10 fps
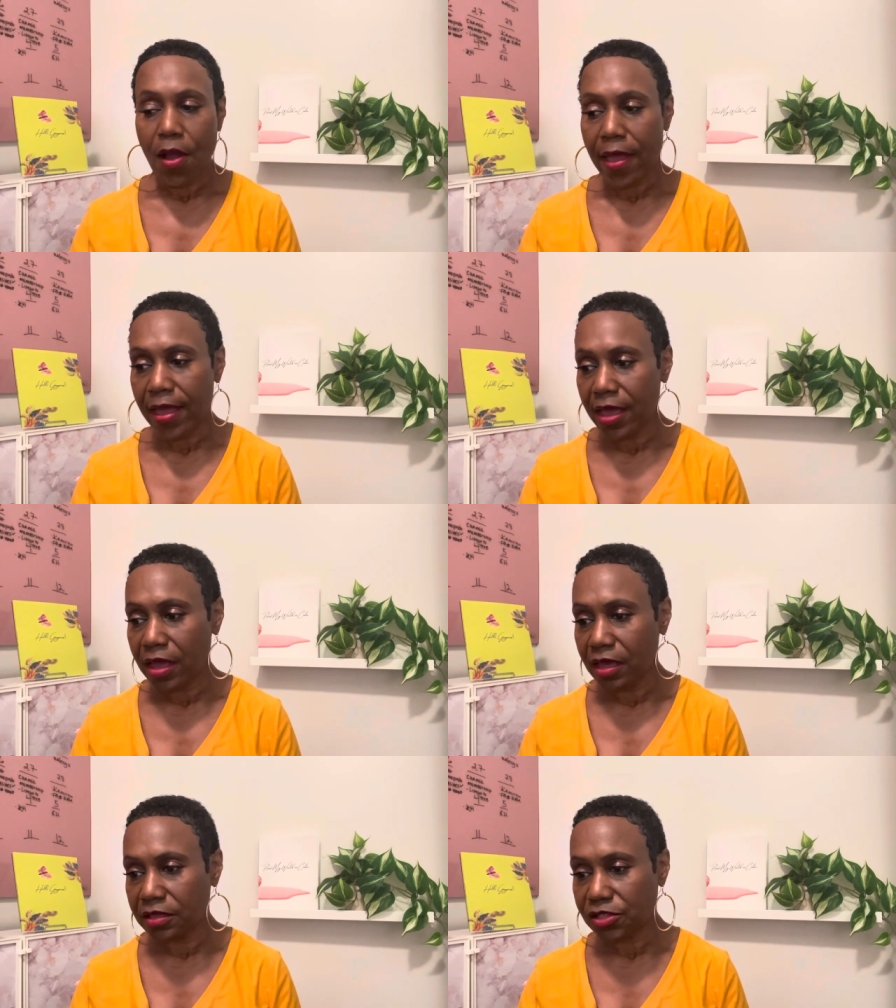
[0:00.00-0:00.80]

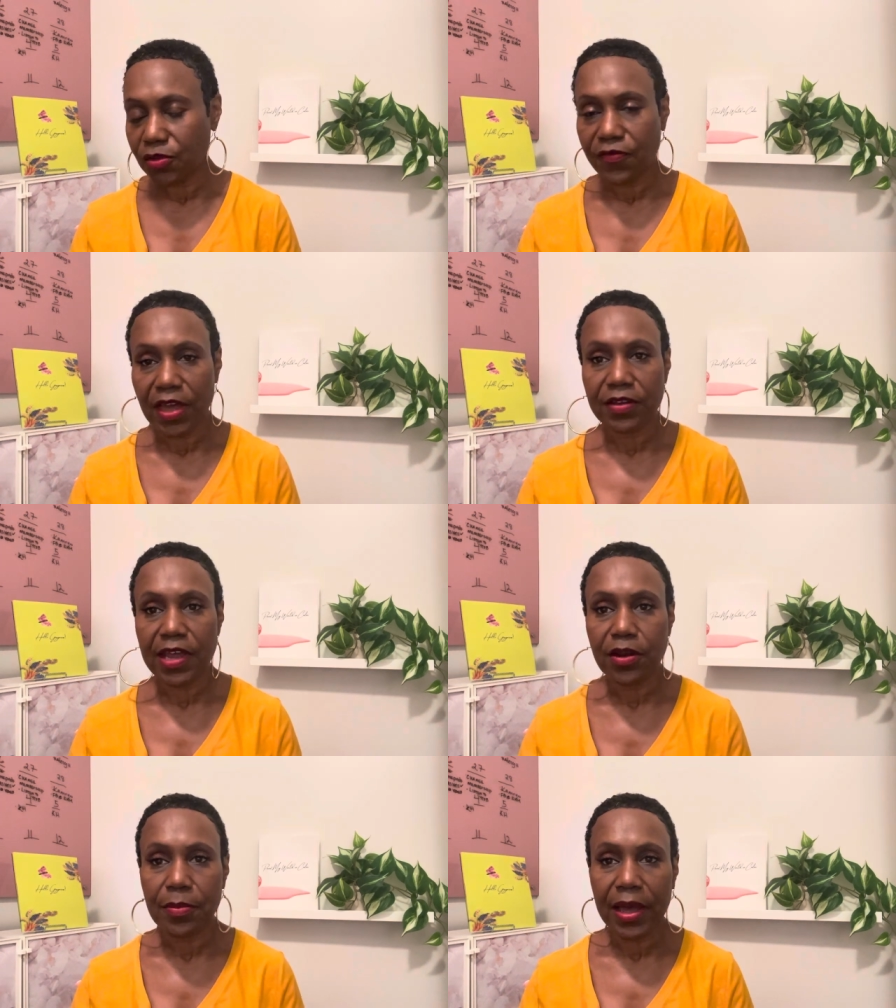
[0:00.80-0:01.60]
and you found
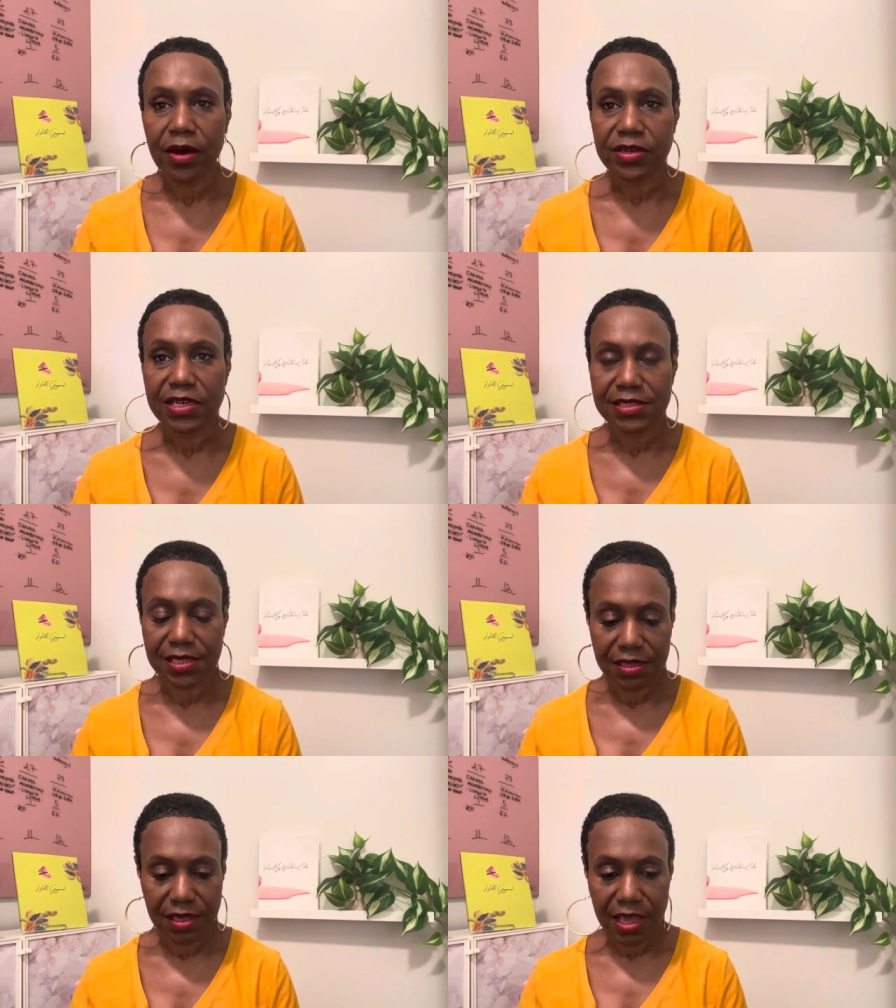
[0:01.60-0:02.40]
out about
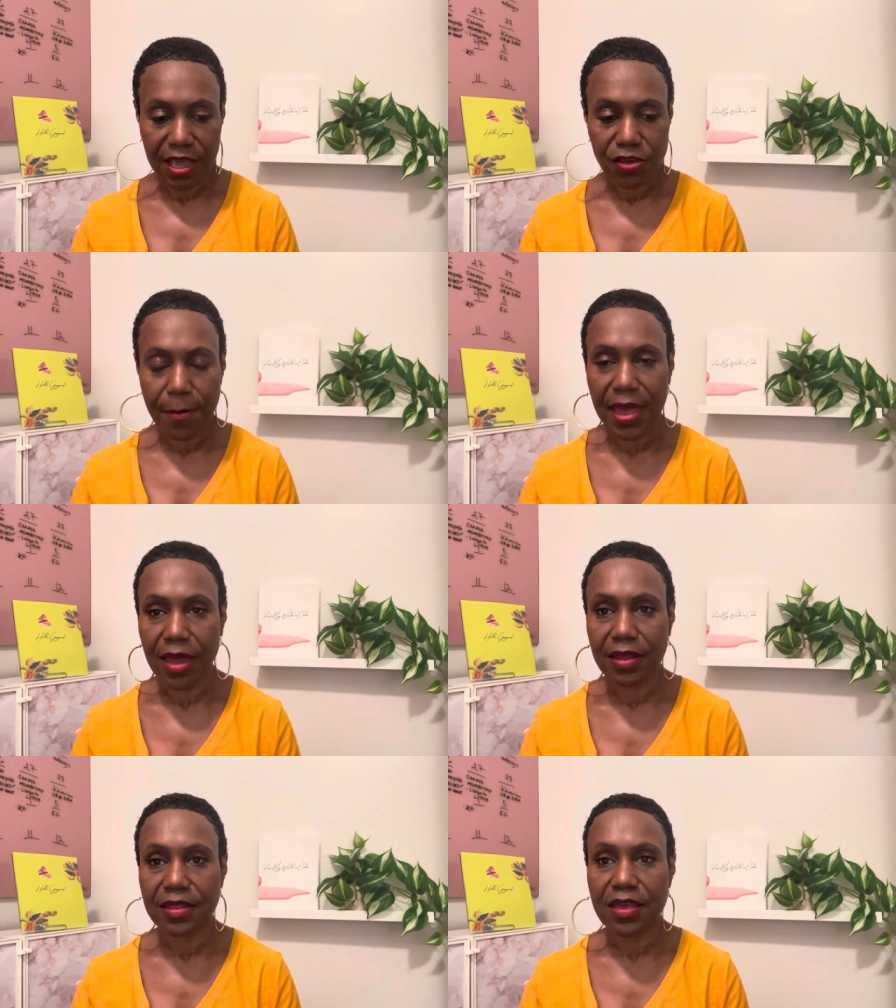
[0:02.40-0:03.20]
it and you're
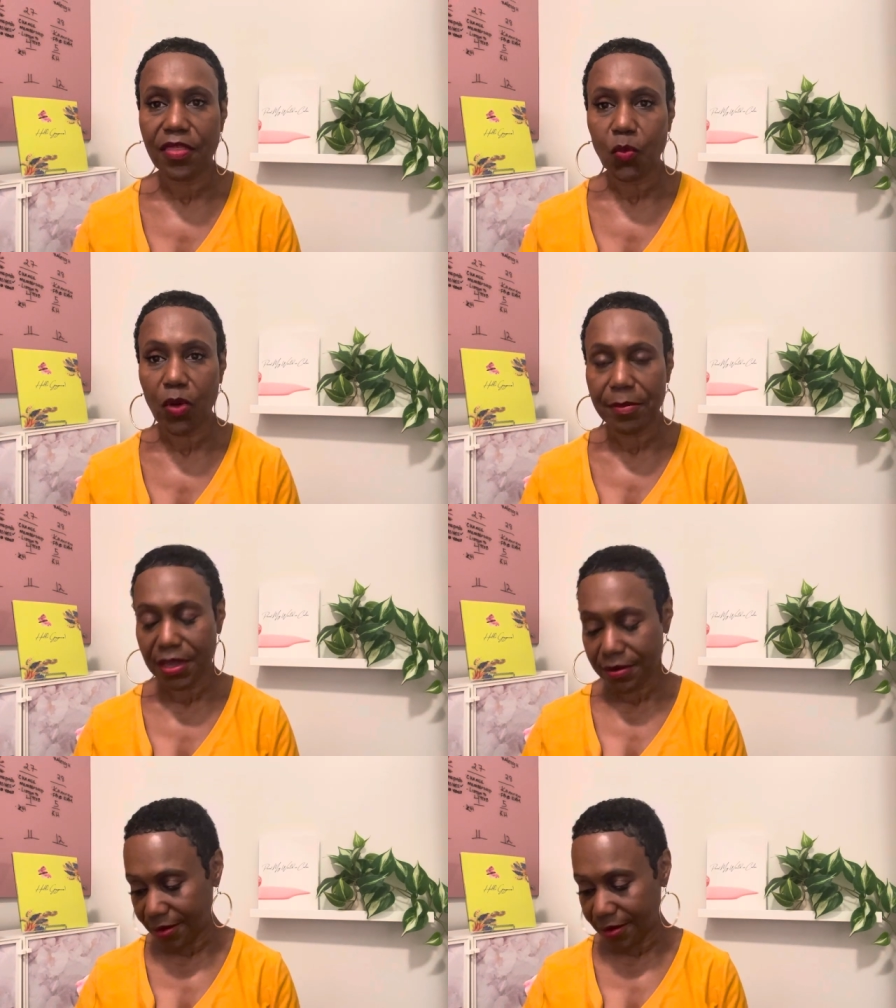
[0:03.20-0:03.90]
mad at the other woman.